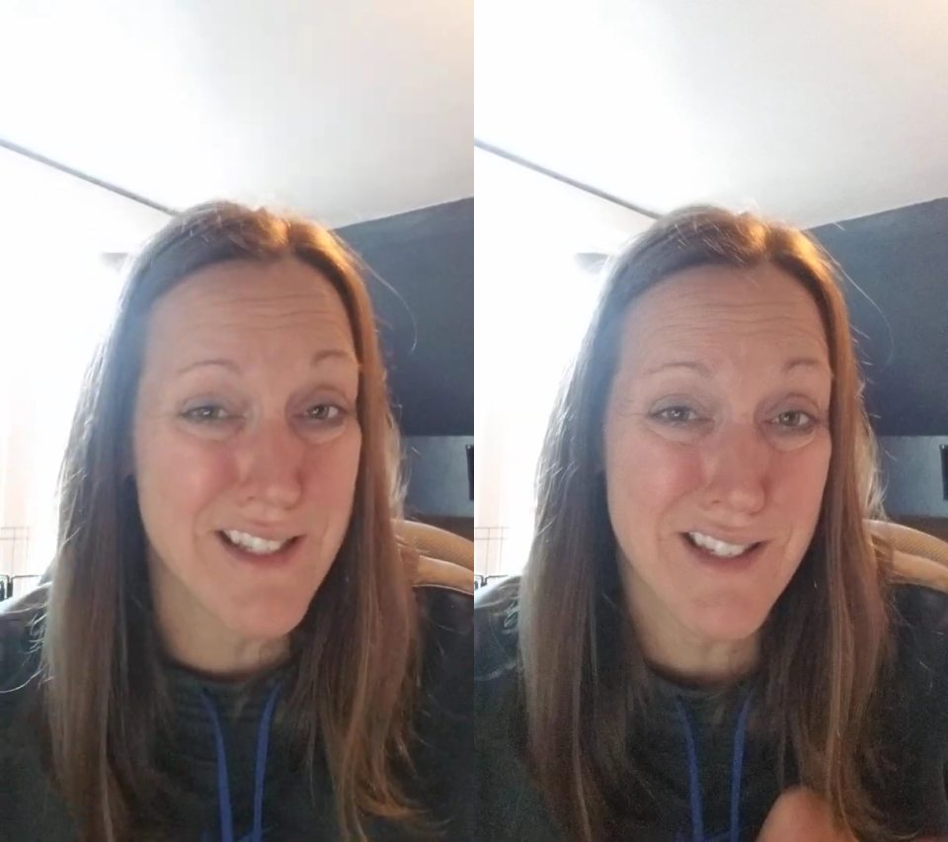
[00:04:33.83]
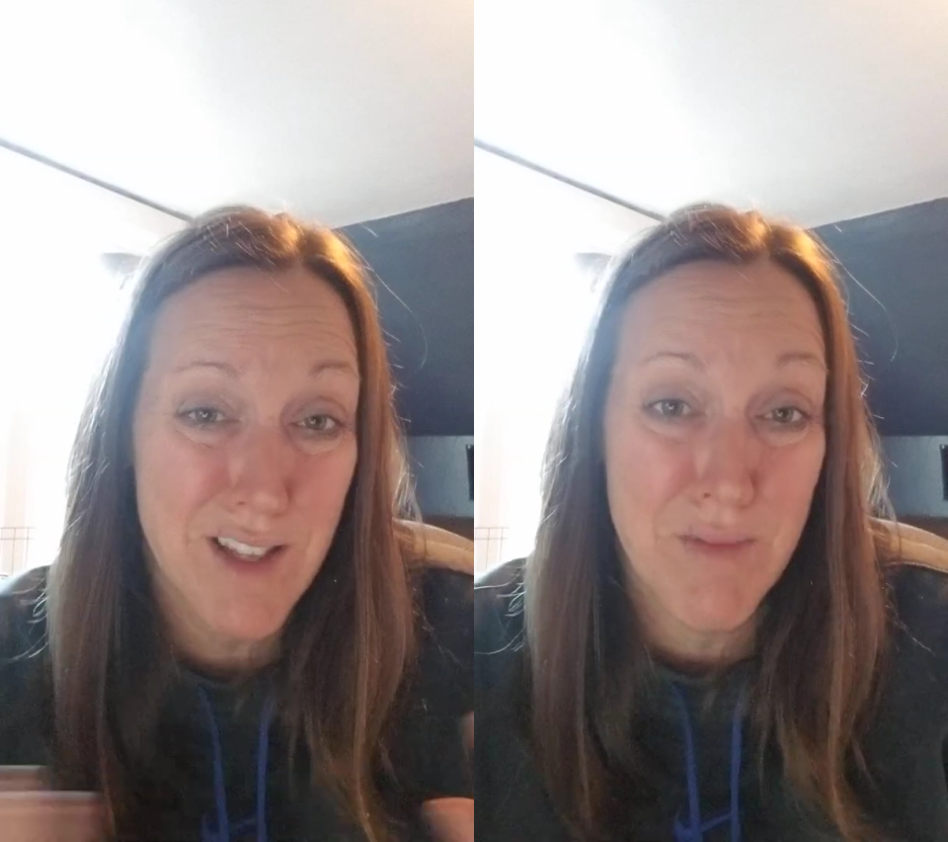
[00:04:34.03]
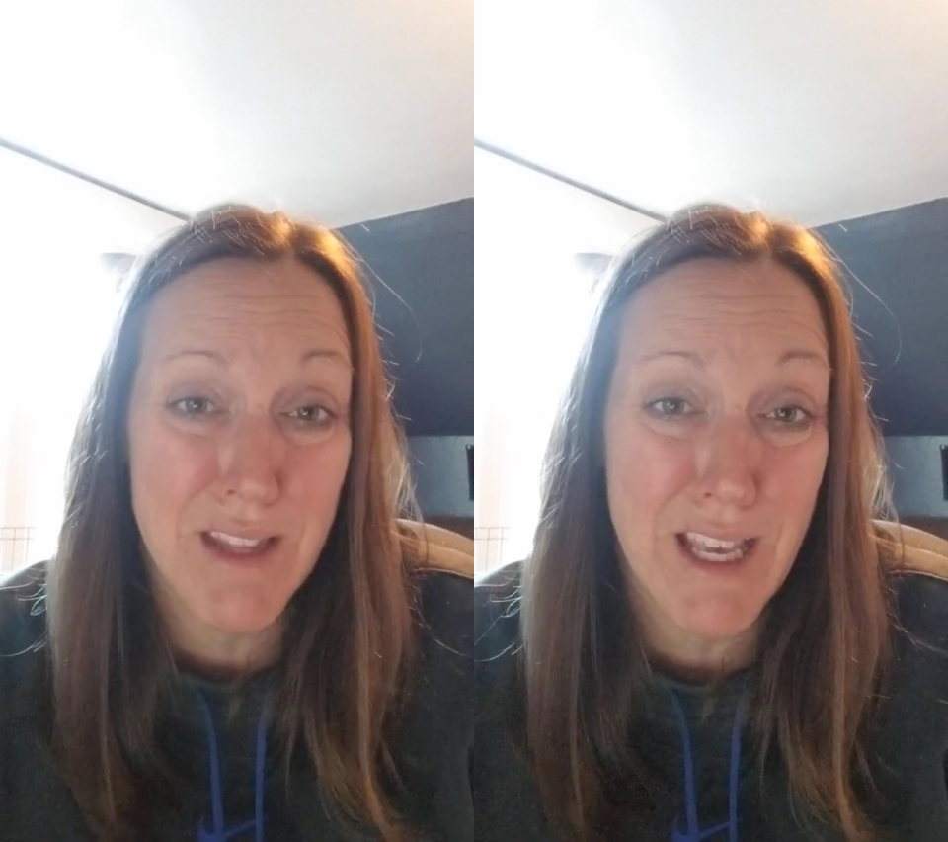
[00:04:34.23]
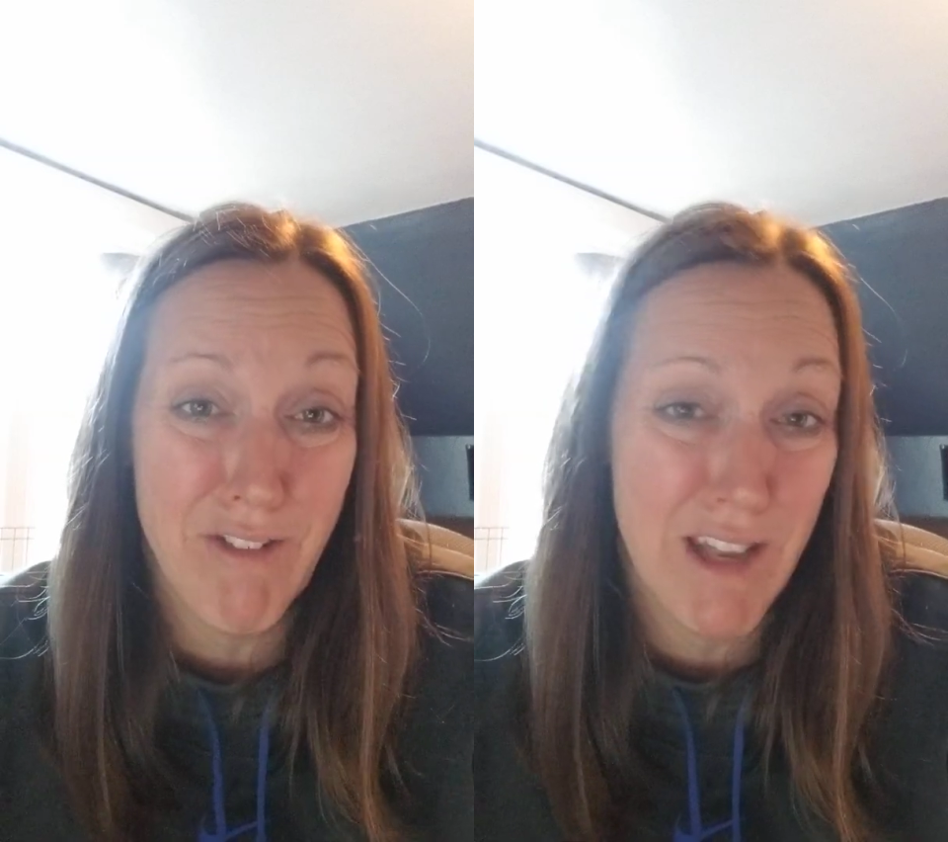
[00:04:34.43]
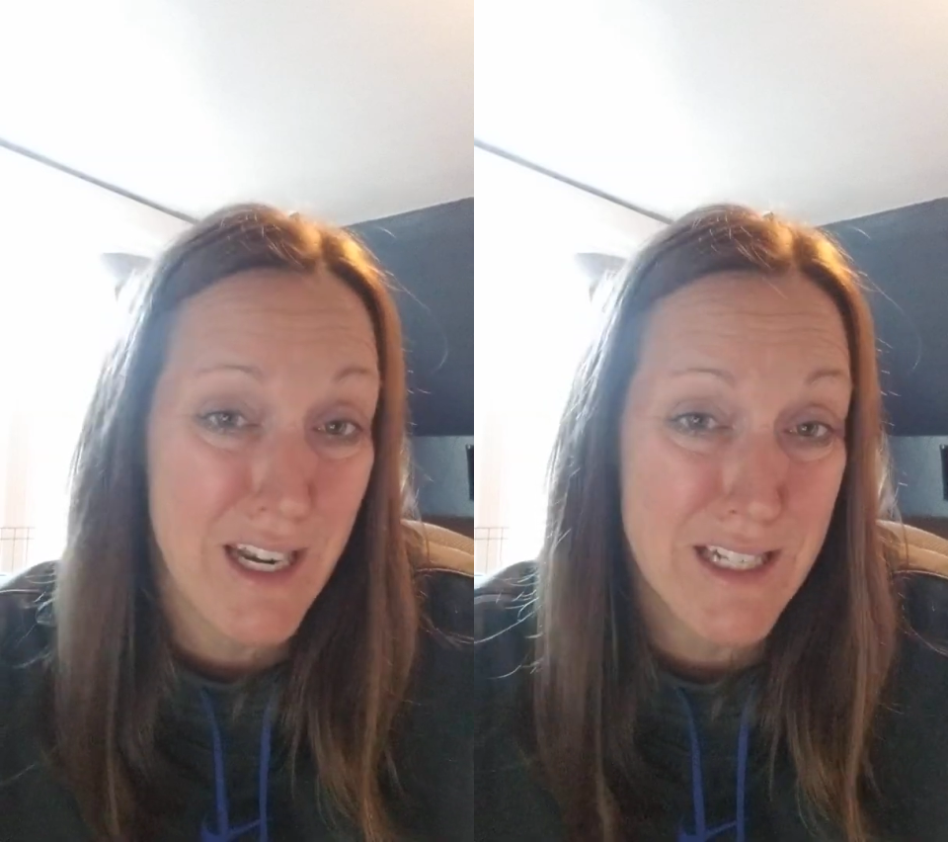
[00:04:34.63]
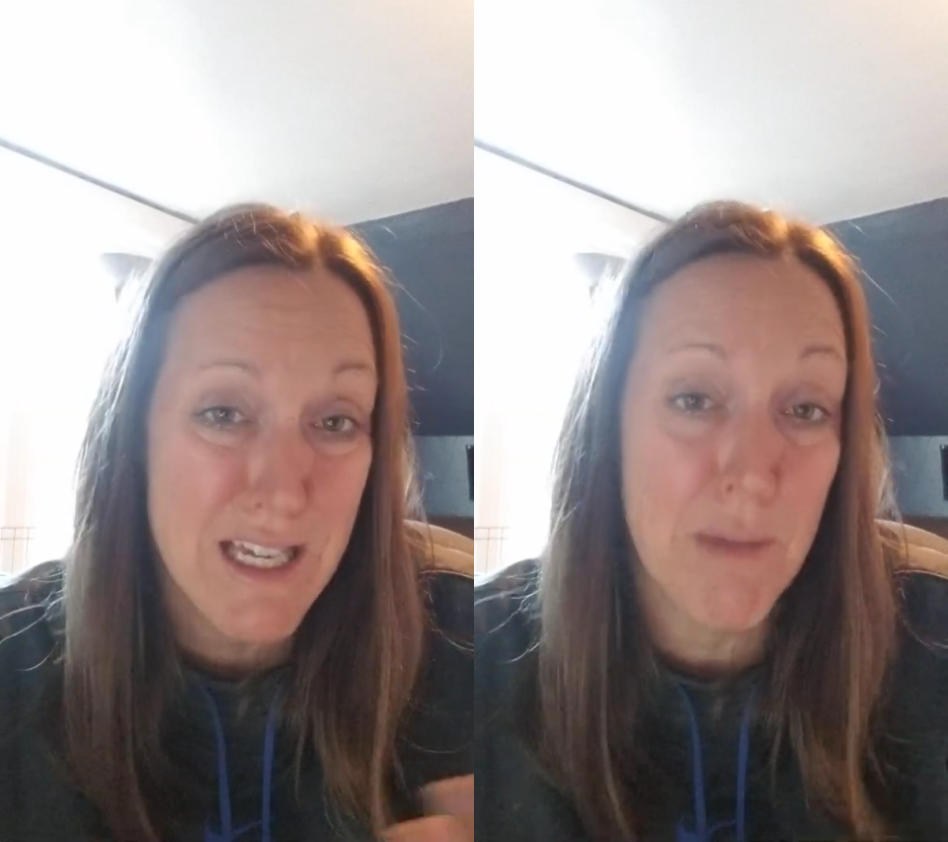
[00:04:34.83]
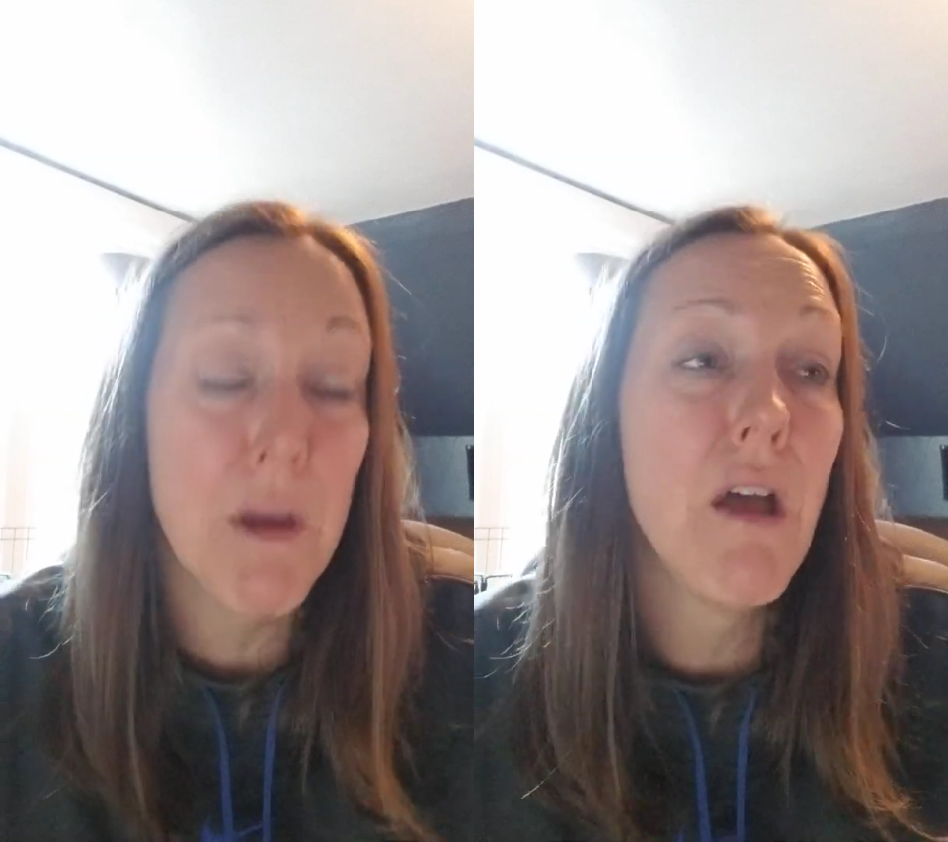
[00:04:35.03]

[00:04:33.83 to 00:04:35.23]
just going to be like, I ran out of time.